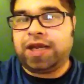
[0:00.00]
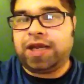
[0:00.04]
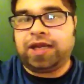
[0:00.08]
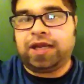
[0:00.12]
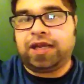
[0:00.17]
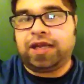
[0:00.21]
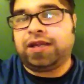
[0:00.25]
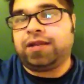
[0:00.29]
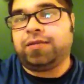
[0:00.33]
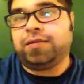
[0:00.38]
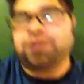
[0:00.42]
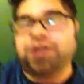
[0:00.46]

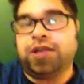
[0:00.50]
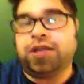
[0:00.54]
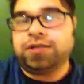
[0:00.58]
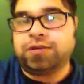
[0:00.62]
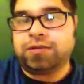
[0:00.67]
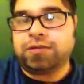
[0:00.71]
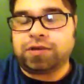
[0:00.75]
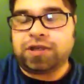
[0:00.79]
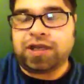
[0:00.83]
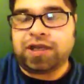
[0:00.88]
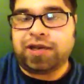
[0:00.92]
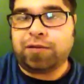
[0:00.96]
get them to
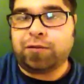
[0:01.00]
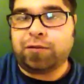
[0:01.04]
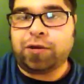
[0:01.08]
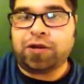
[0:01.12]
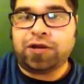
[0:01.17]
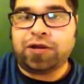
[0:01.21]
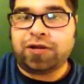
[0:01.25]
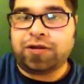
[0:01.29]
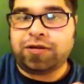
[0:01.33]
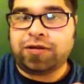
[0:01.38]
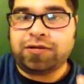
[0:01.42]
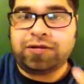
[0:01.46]
insult anyone
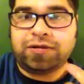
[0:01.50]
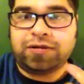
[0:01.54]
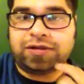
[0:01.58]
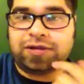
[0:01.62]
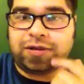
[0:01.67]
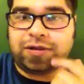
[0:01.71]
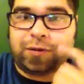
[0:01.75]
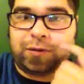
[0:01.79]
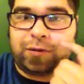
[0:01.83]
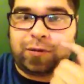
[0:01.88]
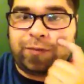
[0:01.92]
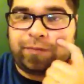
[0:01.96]
there.
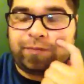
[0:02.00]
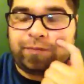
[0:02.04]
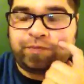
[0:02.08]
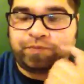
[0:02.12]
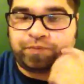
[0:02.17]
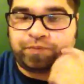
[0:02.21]
So